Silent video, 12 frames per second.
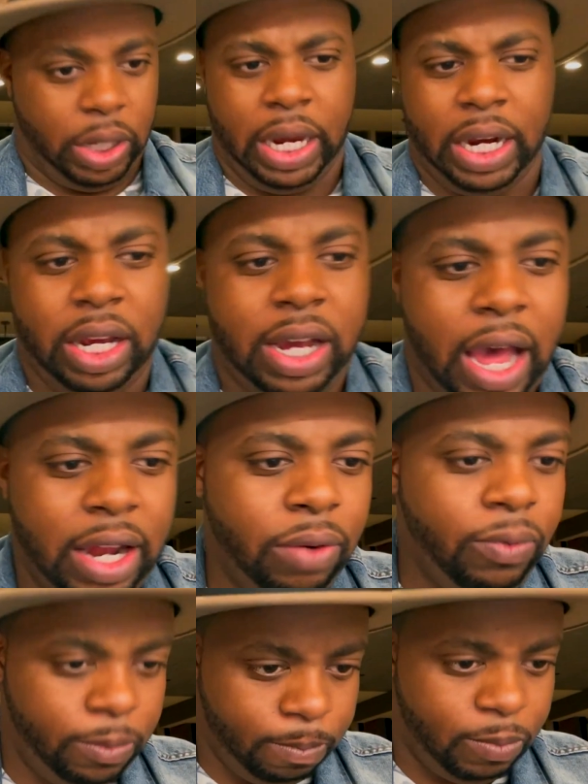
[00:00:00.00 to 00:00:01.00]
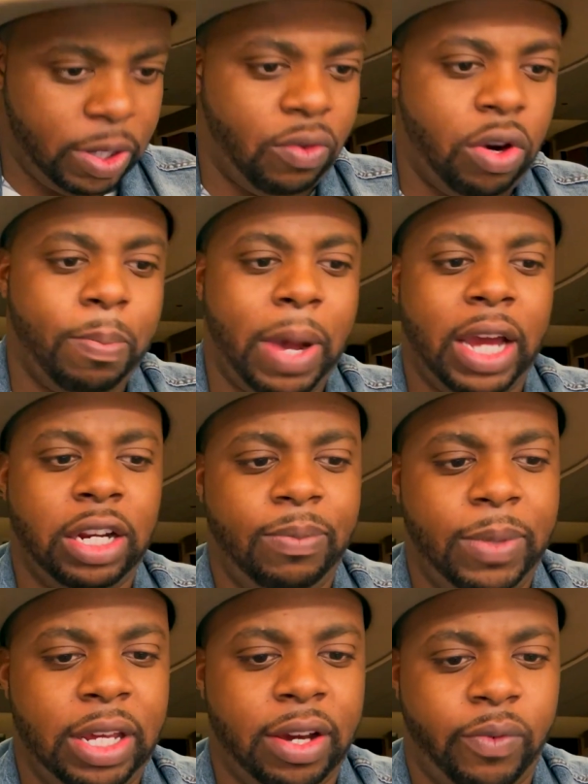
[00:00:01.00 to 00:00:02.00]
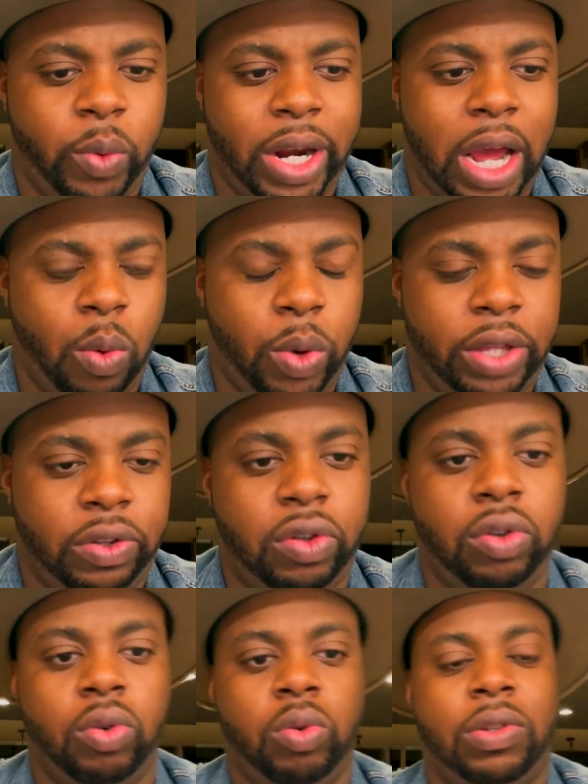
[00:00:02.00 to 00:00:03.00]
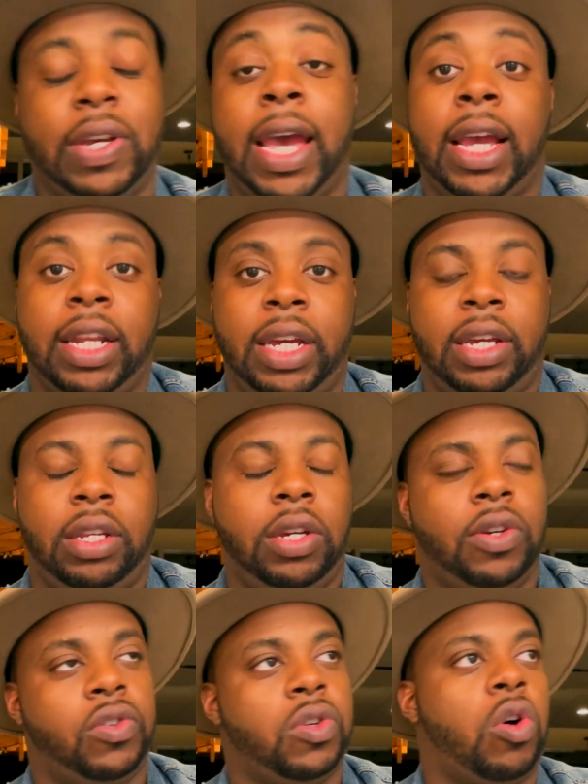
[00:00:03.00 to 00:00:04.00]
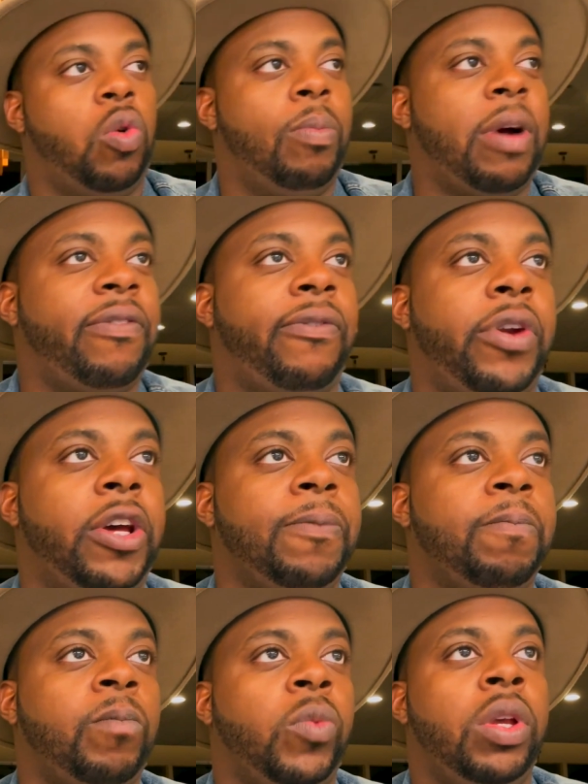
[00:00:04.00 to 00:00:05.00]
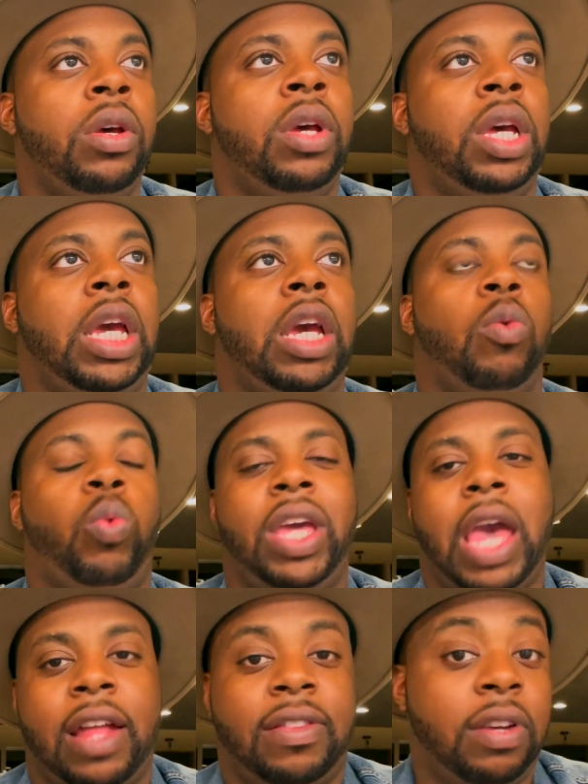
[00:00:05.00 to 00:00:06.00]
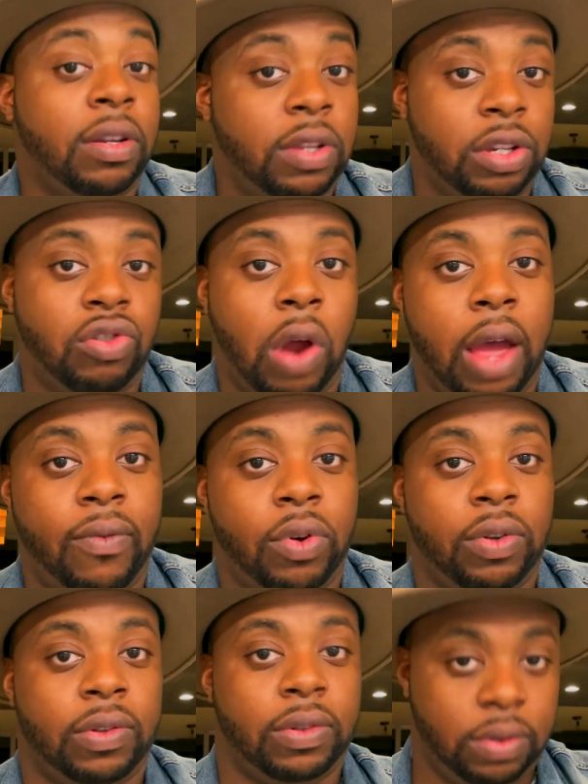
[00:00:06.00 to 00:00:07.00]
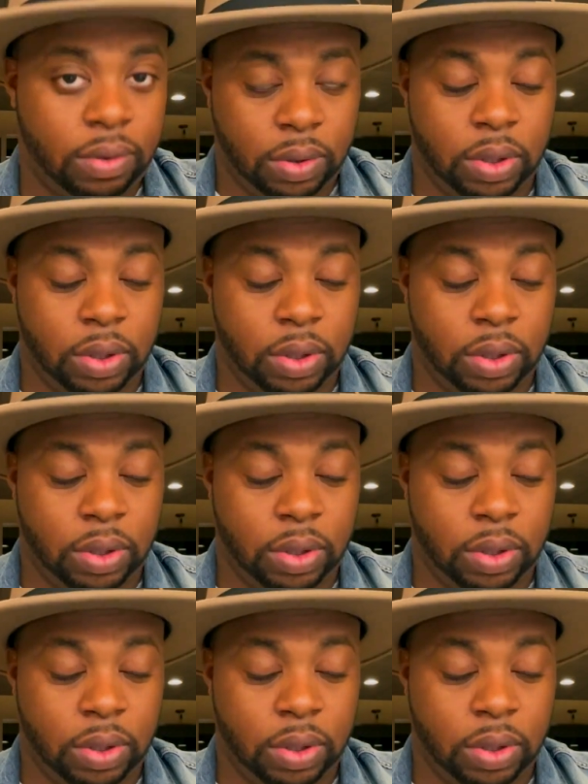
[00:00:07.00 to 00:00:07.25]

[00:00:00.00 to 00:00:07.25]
And it kind of, it reminded me of when I went to Thailand years ago with my friend and we had tuk-tuk drivers,